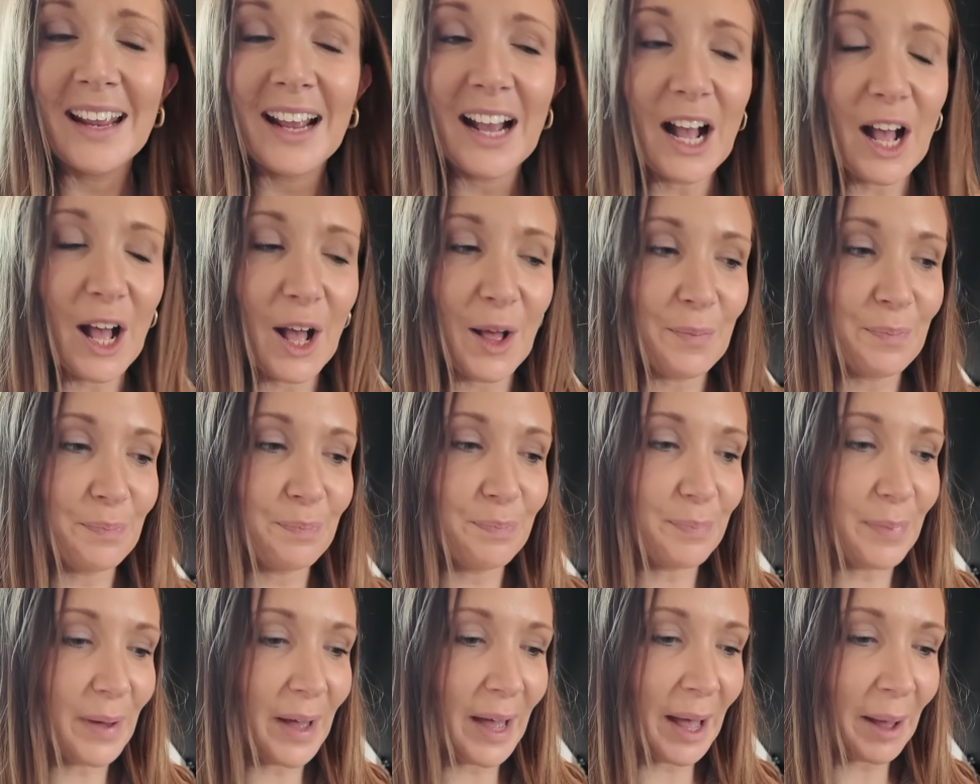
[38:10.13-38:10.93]

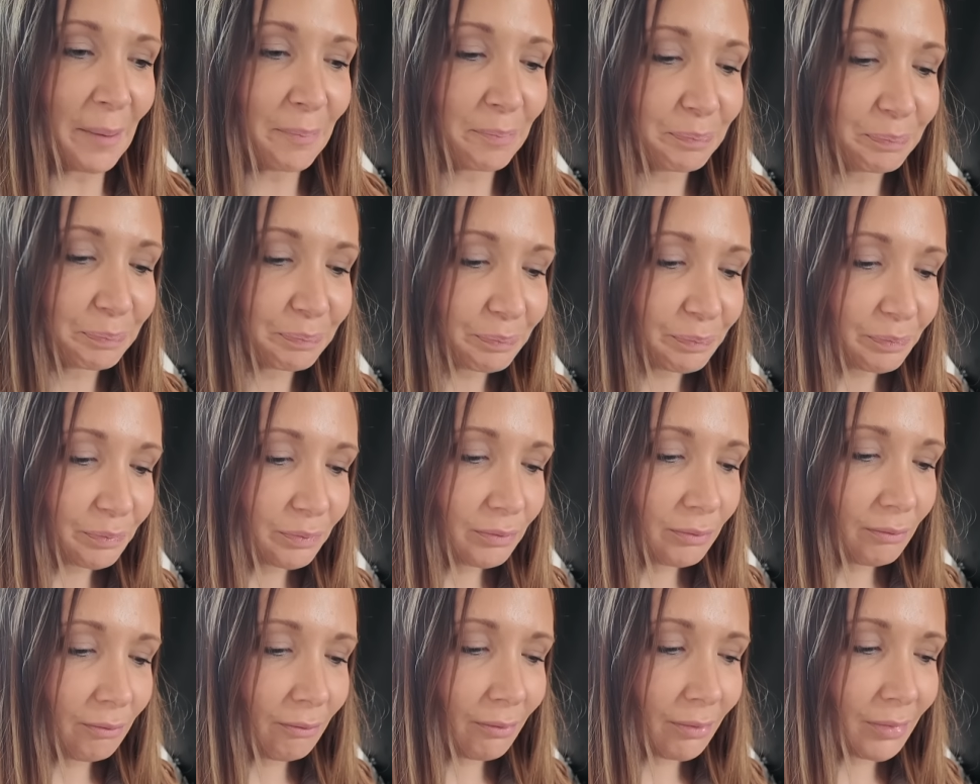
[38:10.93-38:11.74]
But
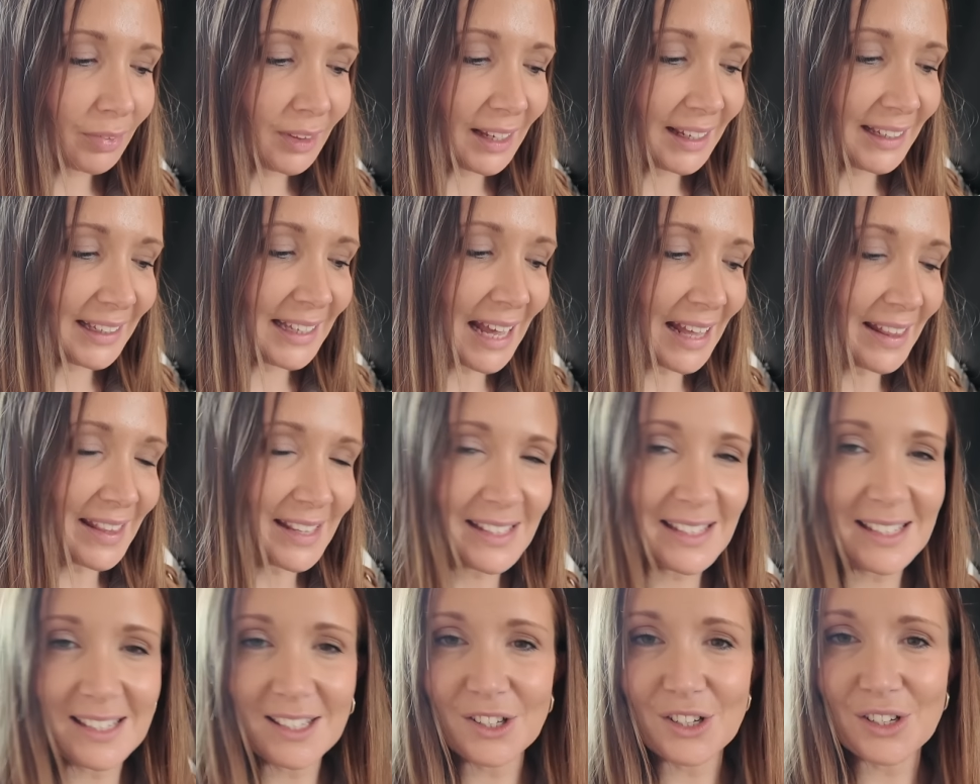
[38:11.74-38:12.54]
yeah,
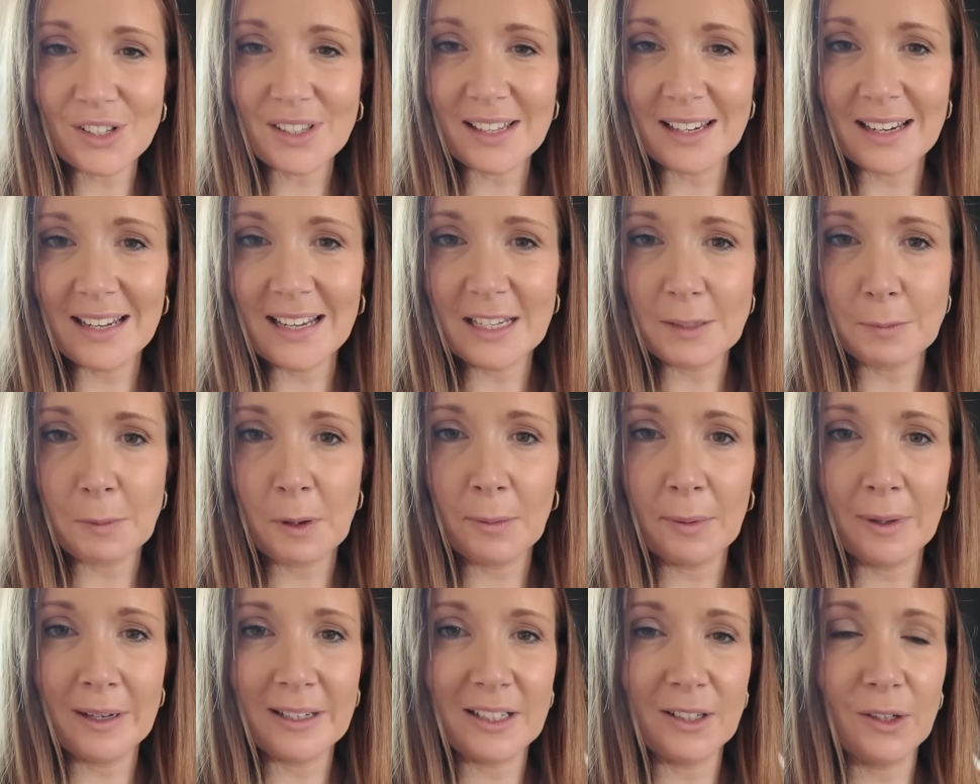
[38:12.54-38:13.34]
this is just going to ease my
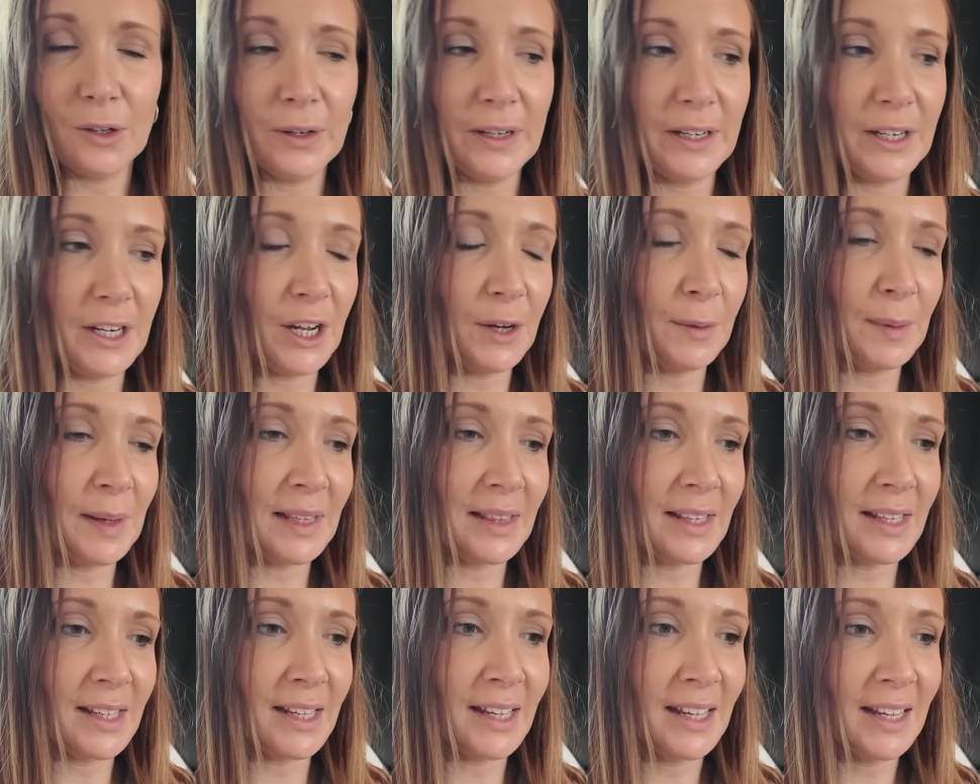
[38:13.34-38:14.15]
mind a lot in knowing
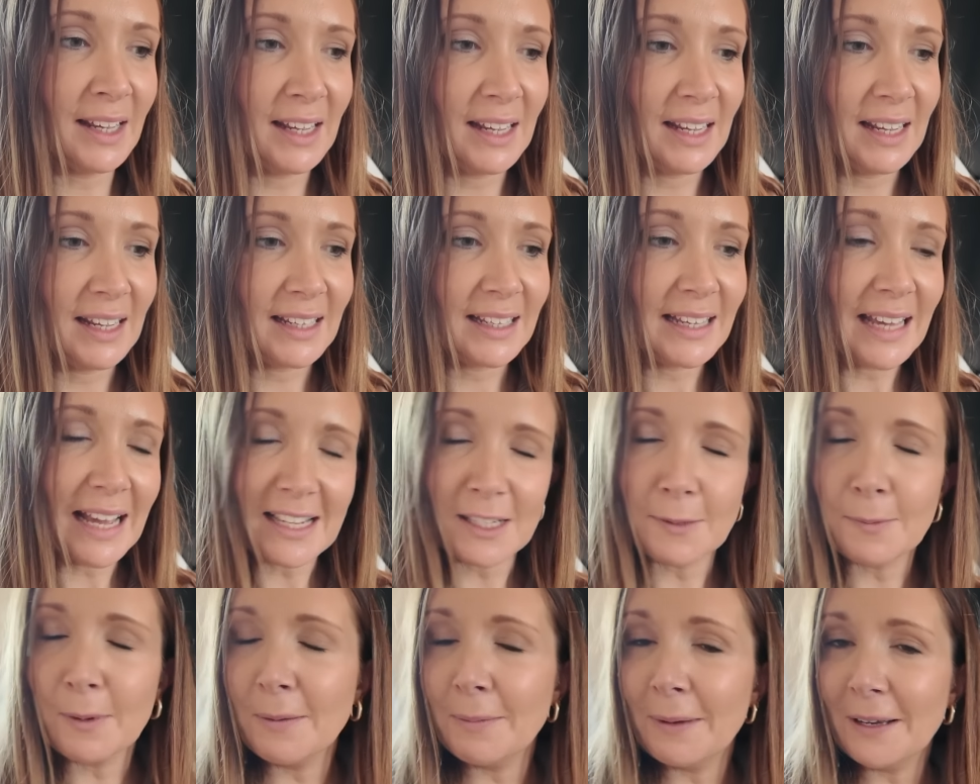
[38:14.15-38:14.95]
that,
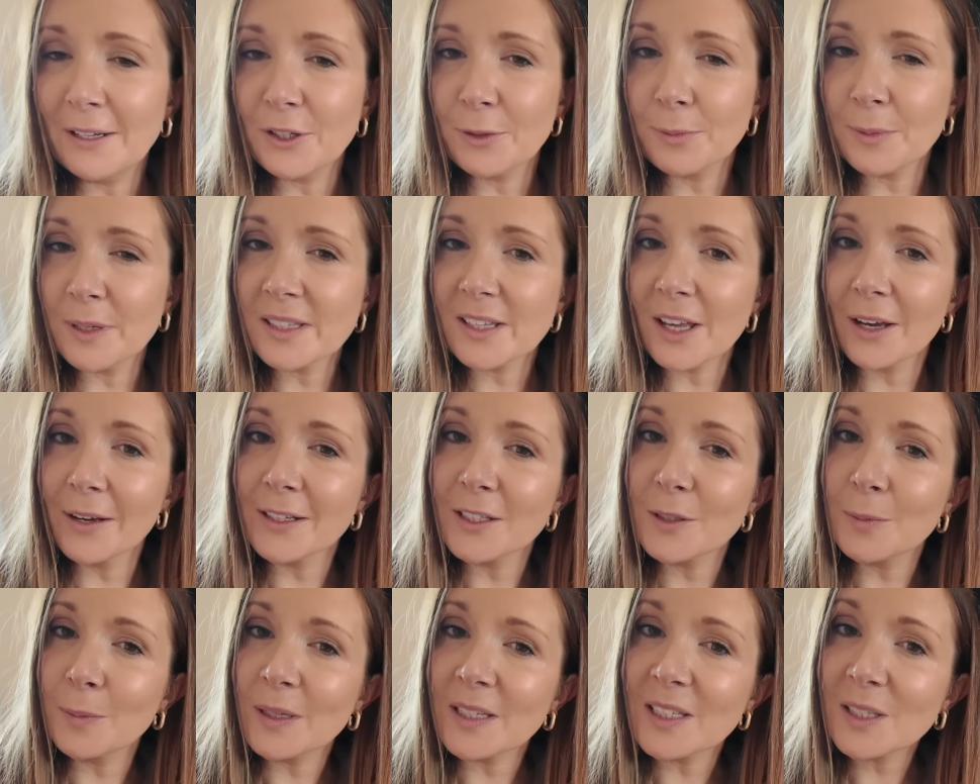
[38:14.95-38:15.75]
yes, my bedroom is going
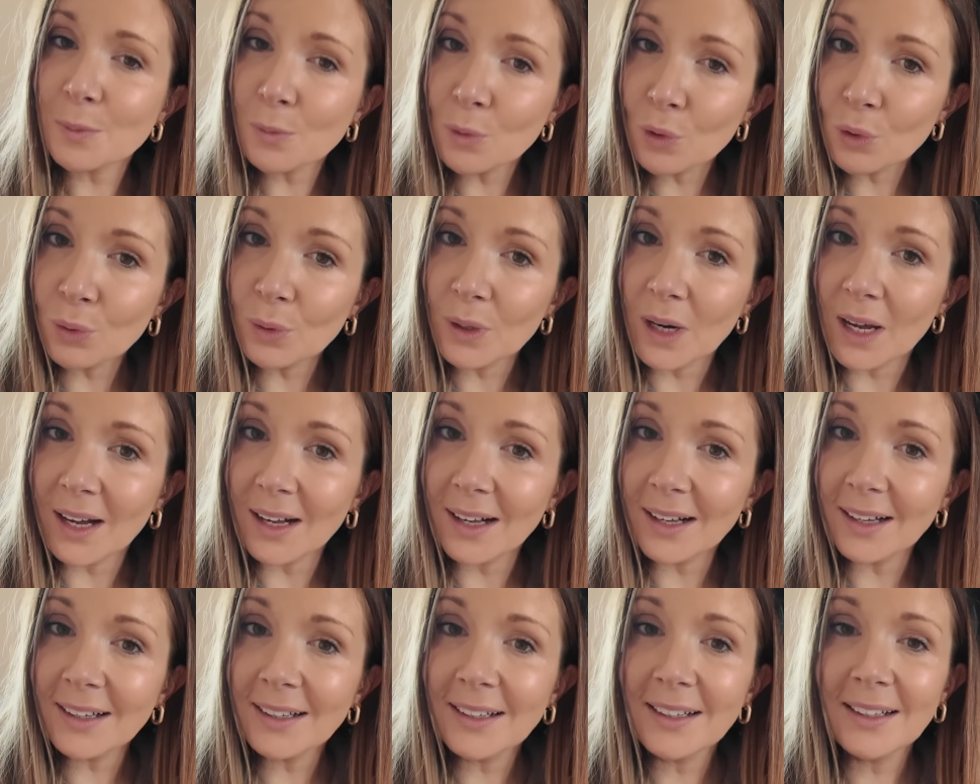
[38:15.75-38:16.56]
to be
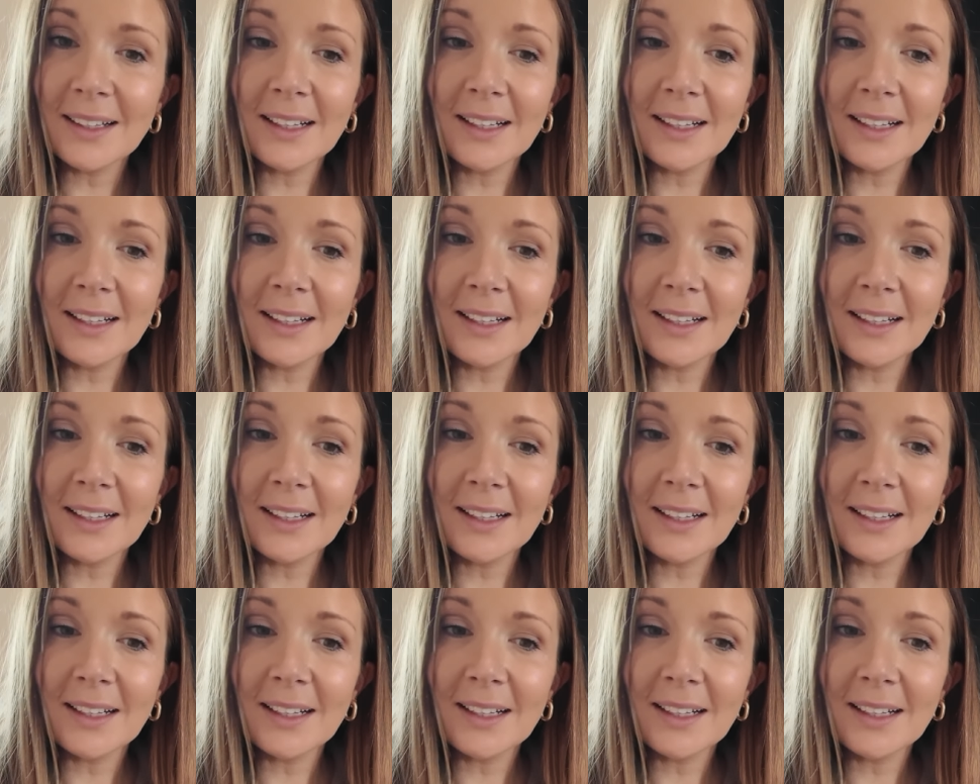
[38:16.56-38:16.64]
smaller,